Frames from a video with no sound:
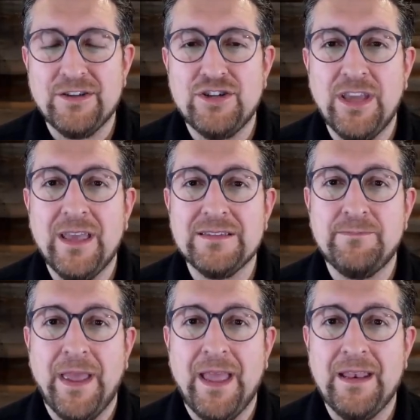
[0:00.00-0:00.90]
and she has
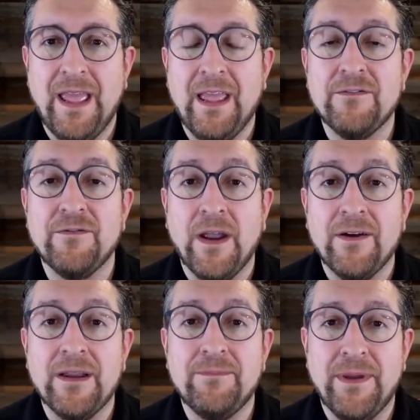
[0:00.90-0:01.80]
been a
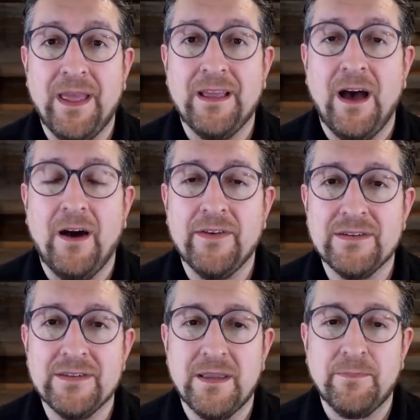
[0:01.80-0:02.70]
very big,
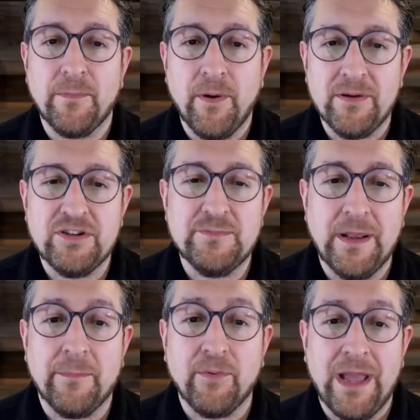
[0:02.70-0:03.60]
obviously, proponent. She's
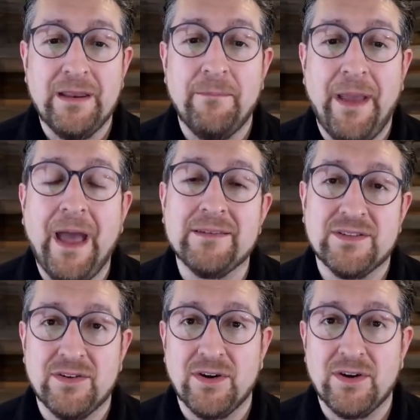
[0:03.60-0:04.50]
been a brand
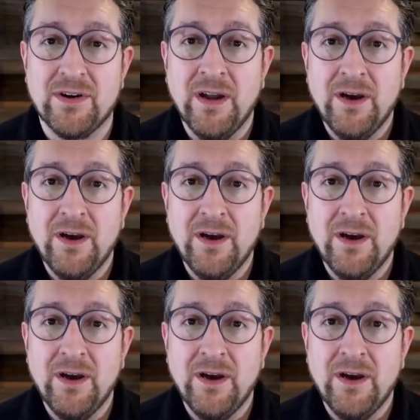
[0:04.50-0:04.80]
ambassador